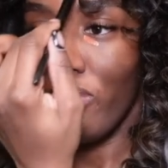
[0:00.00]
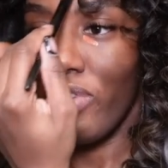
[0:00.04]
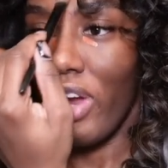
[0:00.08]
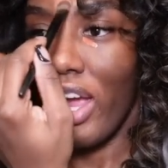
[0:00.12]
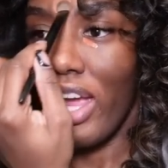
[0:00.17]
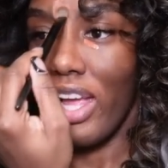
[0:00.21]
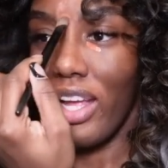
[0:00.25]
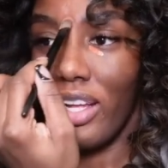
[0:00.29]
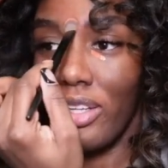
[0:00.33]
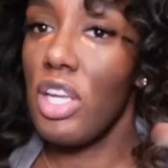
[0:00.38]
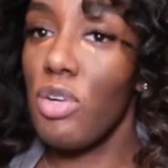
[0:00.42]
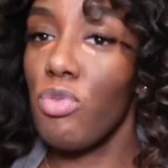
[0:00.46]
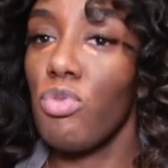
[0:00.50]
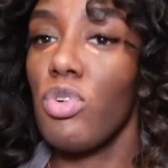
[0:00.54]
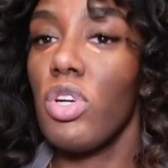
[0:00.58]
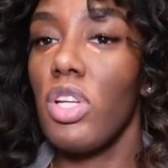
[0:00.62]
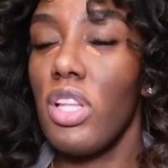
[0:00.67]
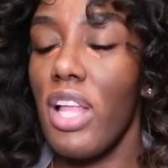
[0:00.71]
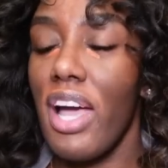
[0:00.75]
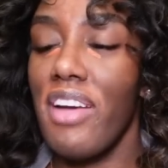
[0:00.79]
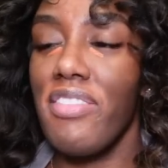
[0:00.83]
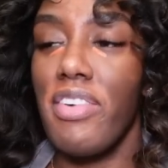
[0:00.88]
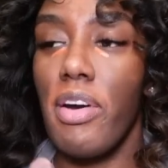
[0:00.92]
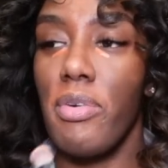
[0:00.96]
right in real
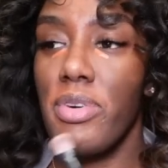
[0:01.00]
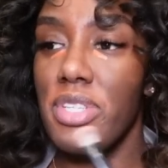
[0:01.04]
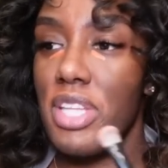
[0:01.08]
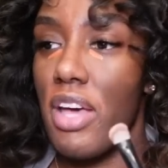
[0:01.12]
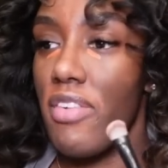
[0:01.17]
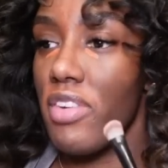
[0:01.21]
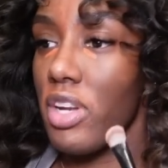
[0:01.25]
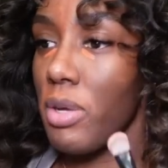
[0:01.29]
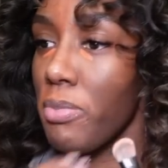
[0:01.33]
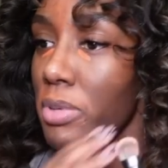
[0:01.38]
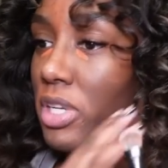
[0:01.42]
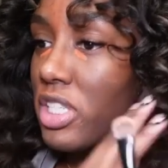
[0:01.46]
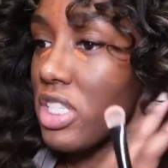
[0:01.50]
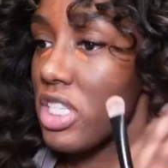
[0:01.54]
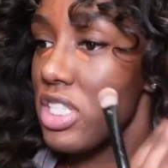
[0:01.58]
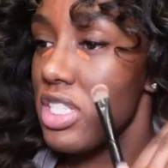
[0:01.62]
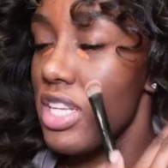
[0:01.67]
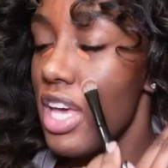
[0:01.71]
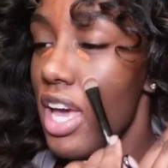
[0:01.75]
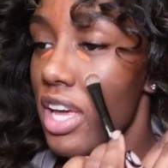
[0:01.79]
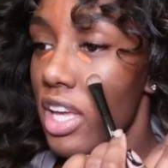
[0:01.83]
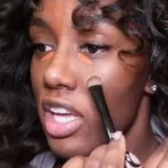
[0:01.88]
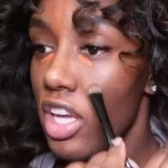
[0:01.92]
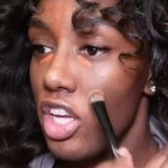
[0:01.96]
life i was having a bunch of
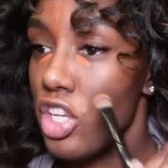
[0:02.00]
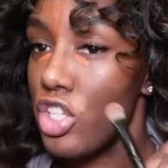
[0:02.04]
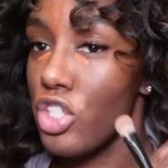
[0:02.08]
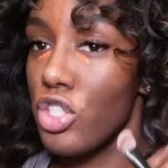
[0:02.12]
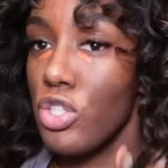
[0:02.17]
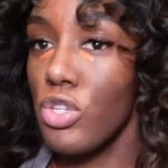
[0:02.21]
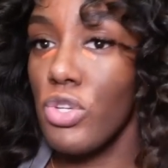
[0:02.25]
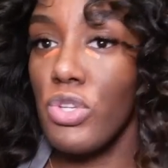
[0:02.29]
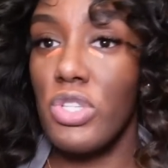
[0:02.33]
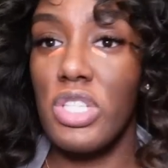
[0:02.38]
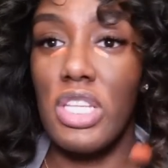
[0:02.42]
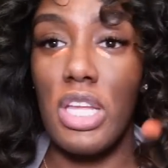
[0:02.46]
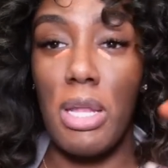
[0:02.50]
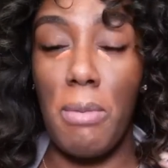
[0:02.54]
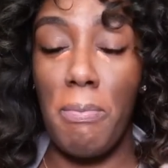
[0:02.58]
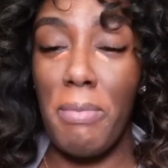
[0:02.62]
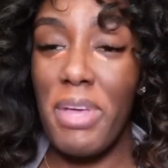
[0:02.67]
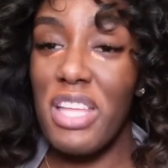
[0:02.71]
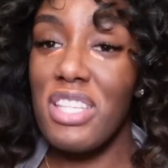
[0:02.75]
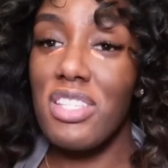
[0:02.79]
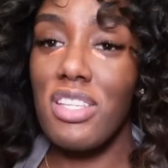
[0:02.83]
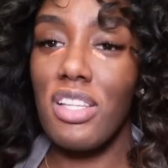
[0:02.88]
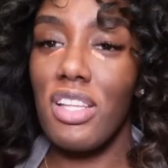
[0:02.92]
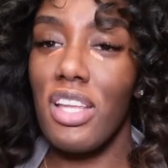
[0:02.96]
tech issues and
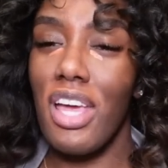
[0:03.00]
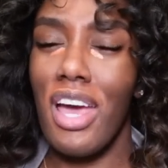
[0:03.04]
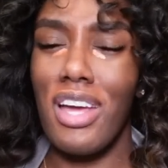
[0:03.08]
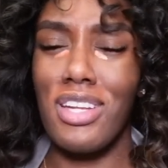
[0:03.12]
mentally